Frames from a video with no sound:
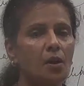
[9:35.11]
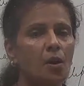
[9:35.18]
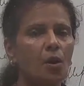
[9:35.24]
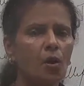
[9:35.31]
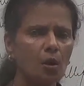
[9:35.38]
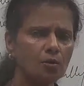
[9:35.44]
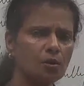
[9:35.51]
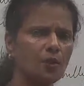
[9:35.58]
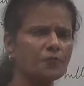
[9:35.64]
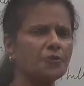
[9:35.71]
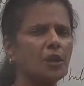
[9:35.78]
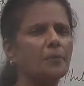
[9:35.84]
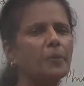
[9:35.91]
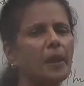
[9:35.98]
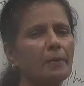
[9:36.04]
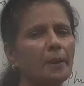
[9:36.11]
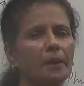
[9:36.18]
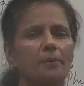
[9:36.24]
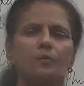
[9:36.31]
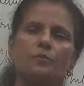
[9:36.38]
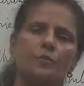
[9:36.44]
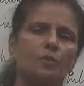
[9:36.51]
Lots of cheap
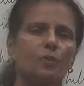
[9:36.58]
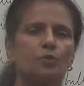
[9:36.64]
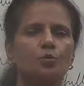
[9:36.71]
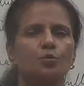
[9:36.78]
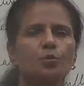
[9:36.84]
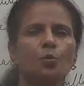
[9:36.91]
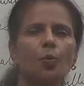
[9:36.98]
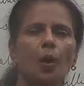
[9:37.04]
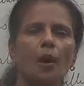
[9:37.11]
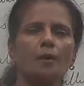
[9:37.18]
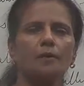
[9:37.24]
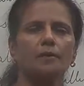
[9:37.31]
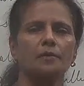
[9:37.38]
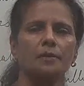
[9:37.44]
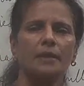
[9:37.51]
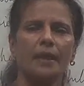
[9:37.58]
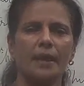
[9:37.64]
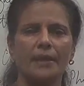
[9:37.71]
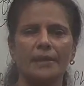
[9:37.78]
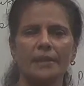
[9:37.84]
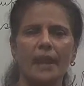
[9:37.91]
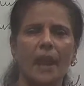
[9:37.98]
labor to work
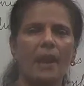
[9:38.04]
directly